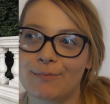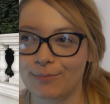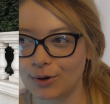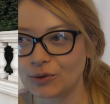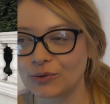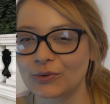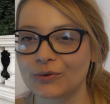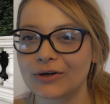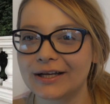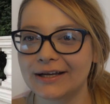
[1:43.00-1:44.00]

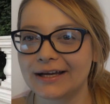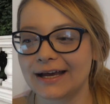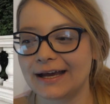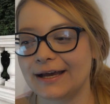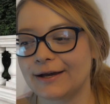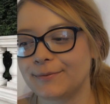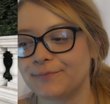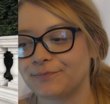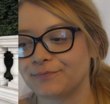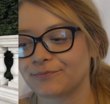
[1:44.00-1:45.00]
blue,
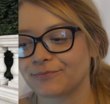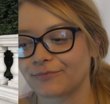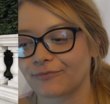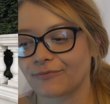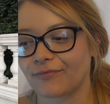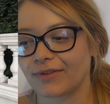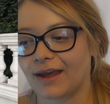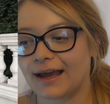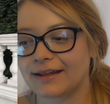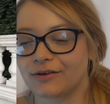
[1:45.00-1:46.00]
and
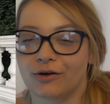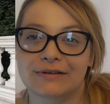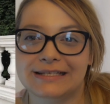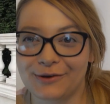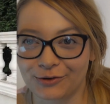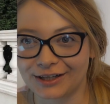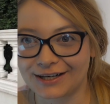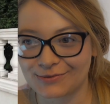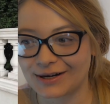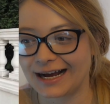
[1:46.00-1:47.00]
obviously other
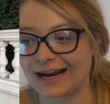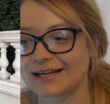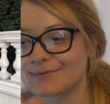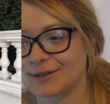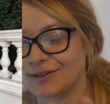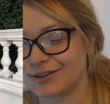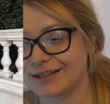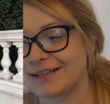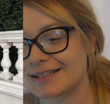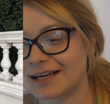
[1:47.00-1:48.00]
as well colors, but
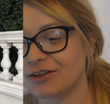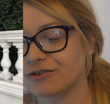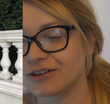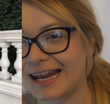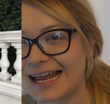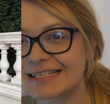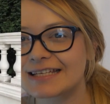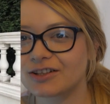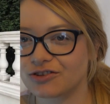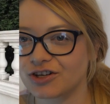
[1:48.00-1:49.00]
this kind of
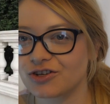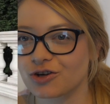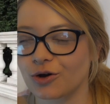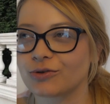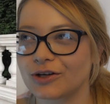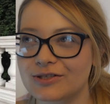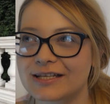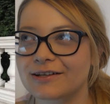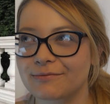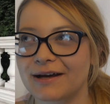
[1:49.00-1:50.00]
classic trench coat.
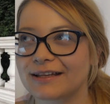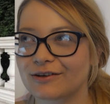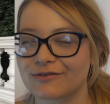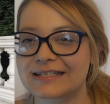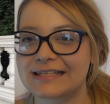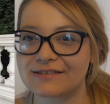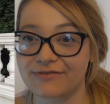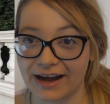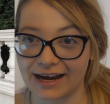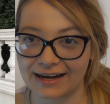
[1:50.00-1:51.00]
Coastal grandmother, obviously
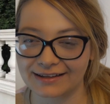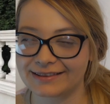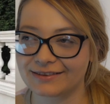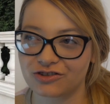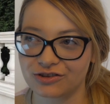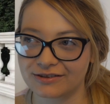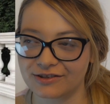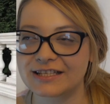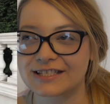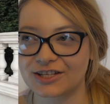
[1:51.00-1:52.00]

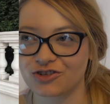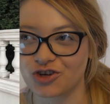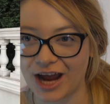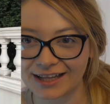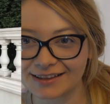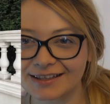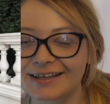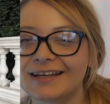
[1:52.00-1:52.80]
it's a trend